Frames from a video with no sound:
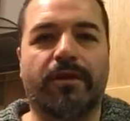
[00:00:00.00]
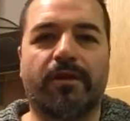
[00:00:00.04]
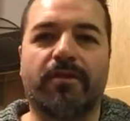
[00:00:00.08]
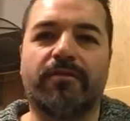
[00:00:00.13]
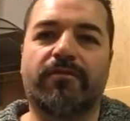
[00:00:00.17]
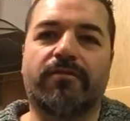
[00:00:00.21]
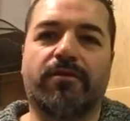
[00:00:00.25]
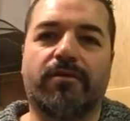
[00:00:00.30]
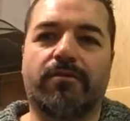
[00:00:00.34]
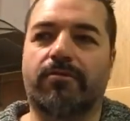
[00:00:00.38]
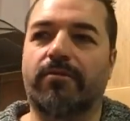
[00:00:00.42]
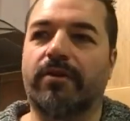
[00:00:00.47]
I
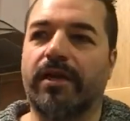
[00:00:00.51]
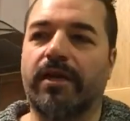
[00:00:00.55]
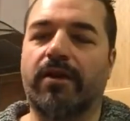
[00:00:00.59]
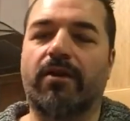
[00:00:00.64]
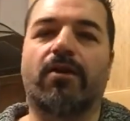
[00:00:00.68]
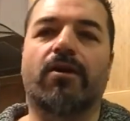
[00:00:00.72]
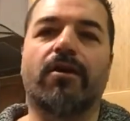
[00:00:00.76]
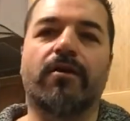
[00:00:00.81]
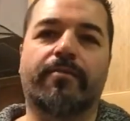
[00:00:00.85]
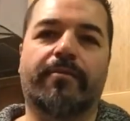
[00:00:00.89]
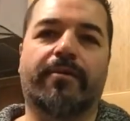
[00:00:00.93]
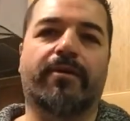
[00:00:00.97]
felt really
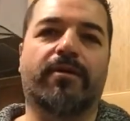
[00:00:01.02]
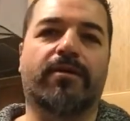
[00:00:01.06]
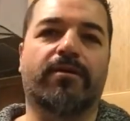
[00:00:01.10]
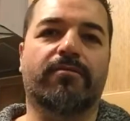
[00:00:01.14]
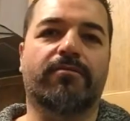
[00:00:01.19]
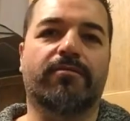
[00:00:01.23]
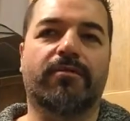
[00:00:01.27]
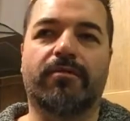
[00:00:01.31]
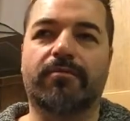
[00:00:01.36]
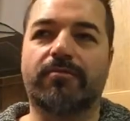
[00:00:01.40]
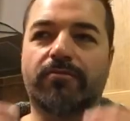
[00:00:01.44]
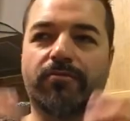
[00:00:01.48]
hyper,
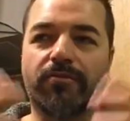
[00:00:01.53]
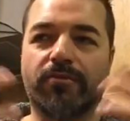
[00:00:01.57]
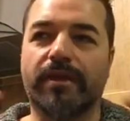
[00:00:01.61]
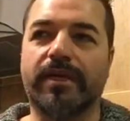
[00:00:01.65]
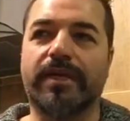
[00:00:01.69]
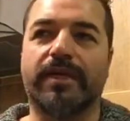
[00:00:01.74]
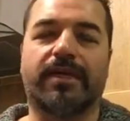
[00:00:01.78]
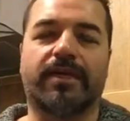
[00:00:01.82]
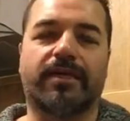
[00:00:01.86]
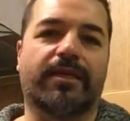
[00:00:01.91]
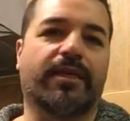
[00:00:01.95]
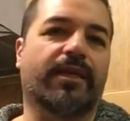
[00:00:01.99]
I'm
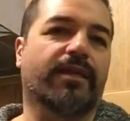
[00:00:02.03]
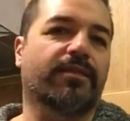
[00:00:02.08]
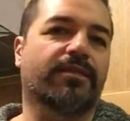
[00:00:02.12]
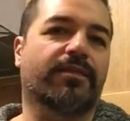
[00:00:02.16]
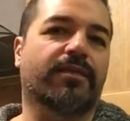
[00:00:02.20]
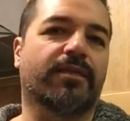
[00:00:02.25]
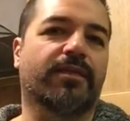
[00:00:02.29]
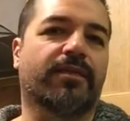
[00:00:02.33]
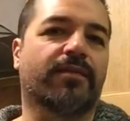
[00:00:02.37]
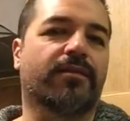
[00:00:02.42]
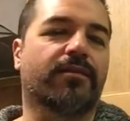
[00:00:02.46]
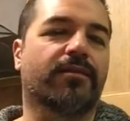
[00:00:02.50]
really
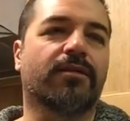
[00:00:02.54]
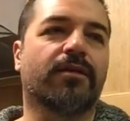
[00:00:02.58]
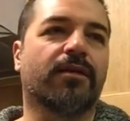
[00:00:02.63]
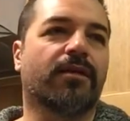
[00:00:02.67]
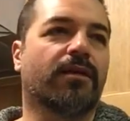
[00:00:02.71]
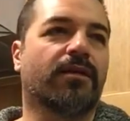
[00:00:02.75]
connected, and